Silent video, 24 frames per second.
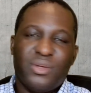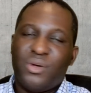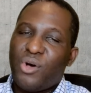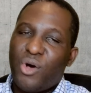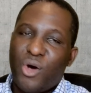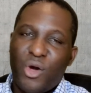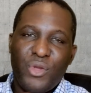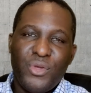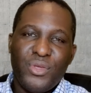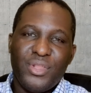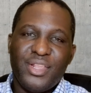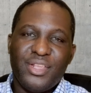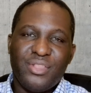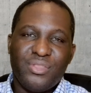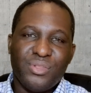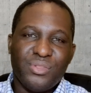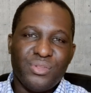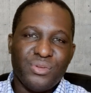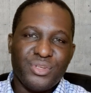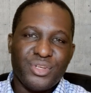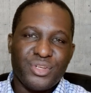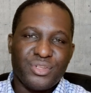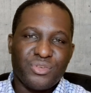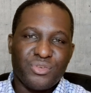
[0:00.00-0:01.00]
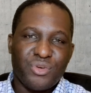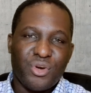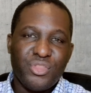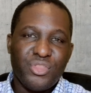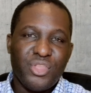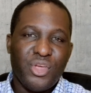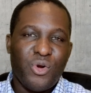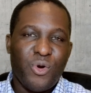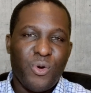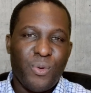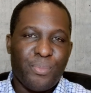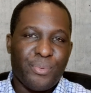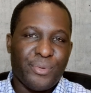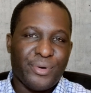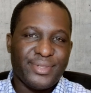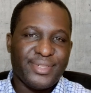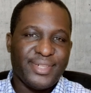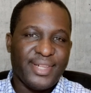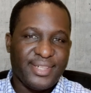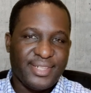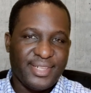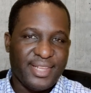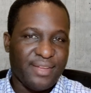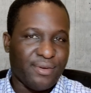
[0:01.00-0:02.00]
All you need to do, just run the whole
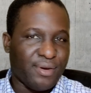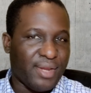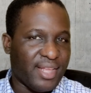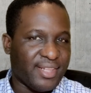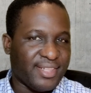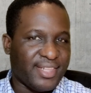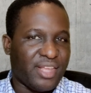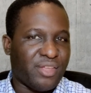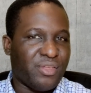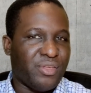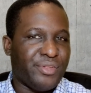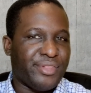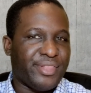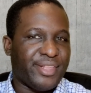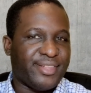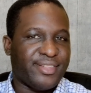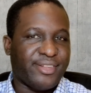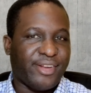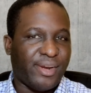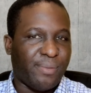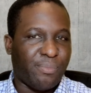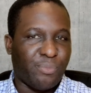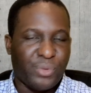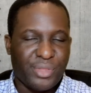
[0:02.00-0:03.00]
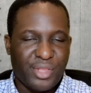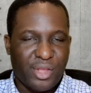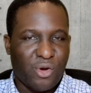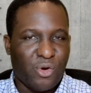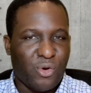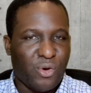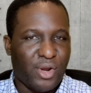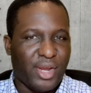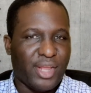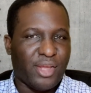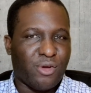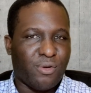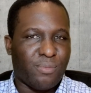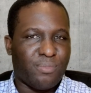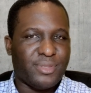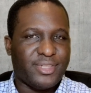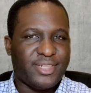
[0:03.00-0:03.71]
process, execute the script without calling up